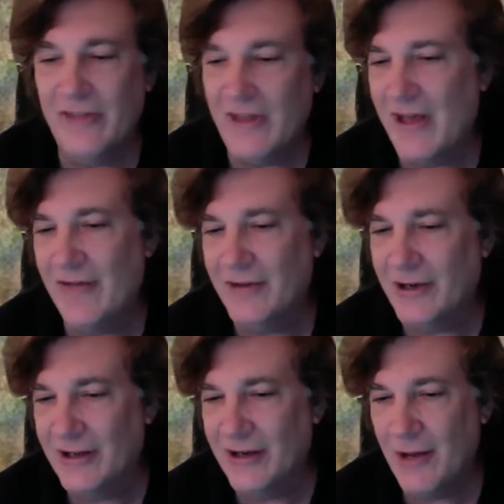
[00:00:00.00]
they have to
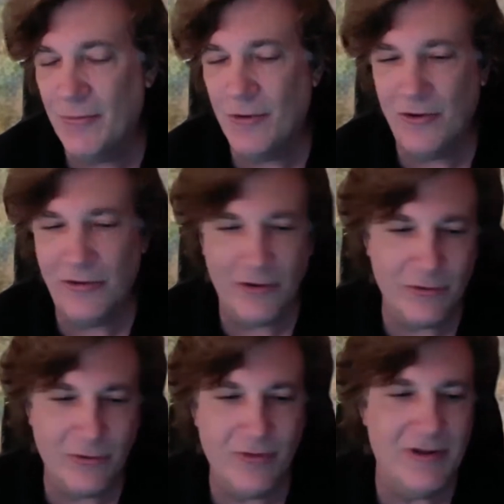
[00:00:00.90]
clean up all their
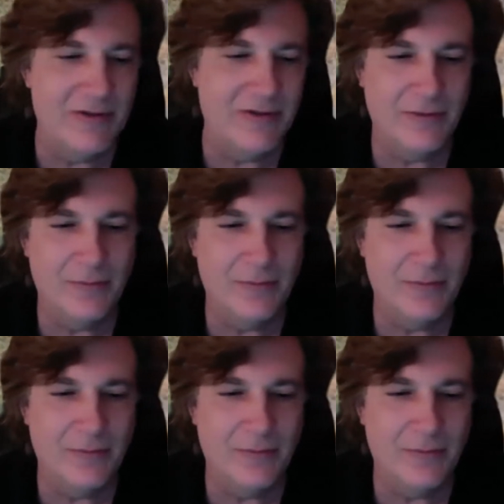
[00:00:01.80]
toys.